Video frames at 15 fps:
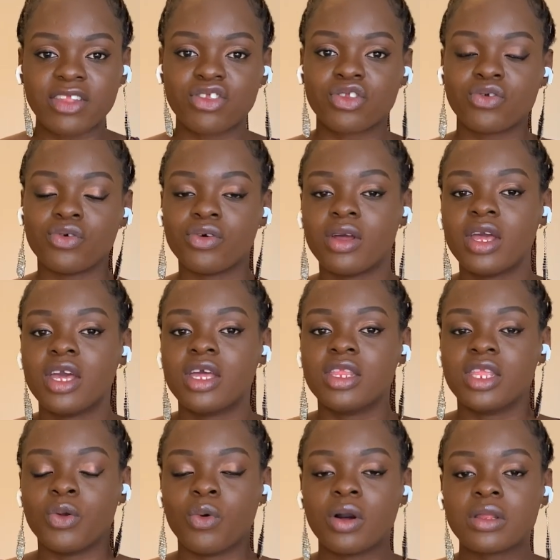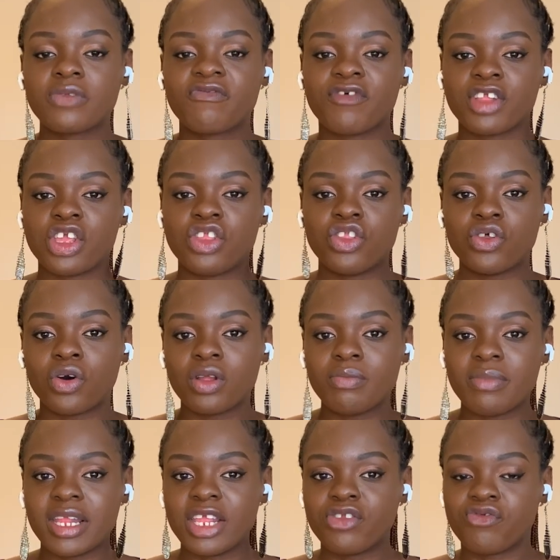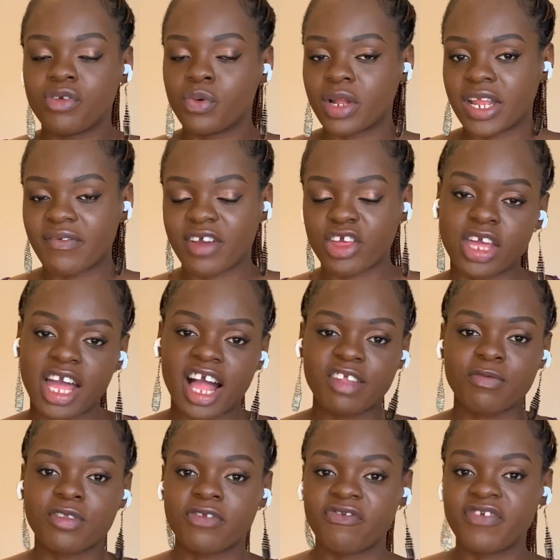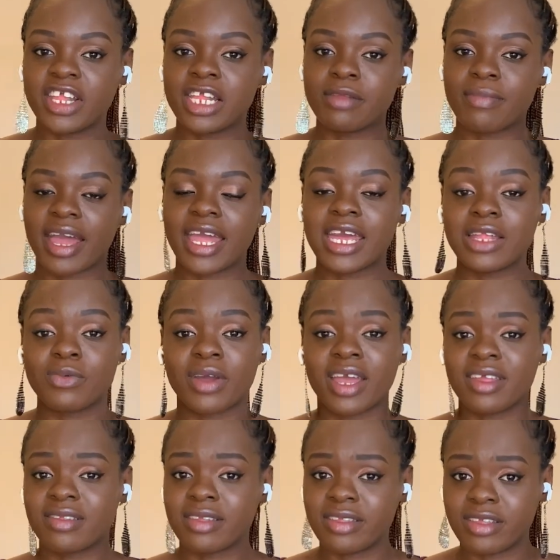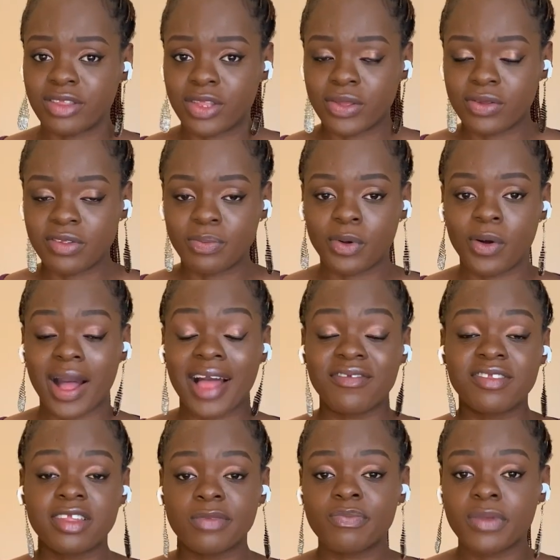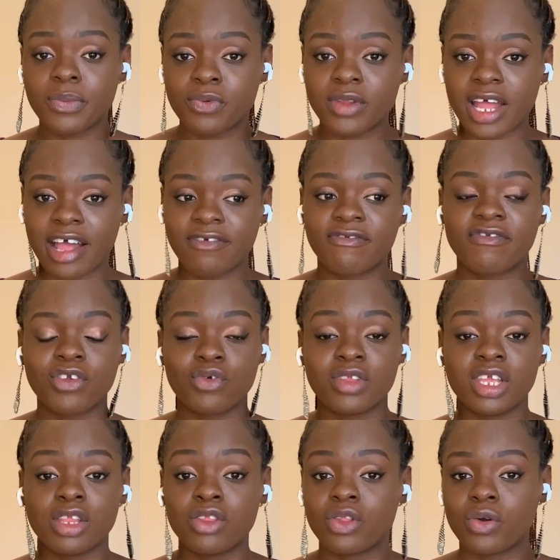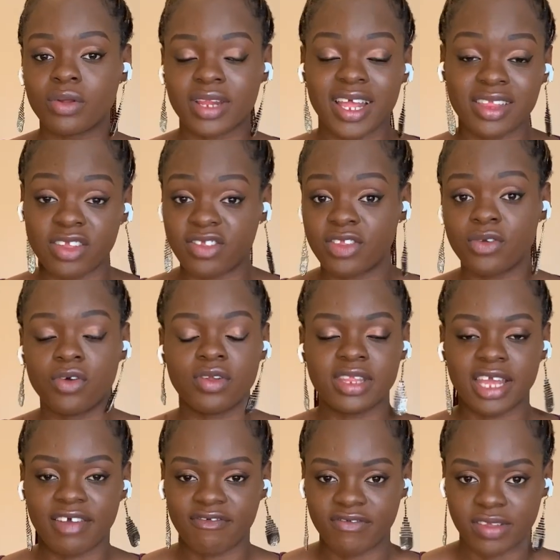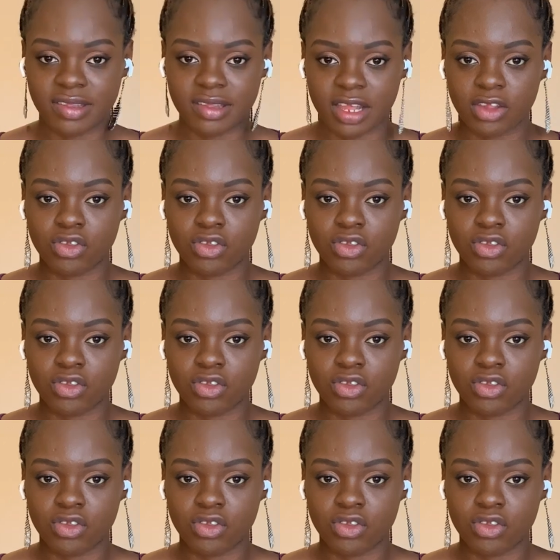So the one for the non-military whatever, asked me to fill in my NYSC details, but I've seen people that have filled in none and they still got their visa.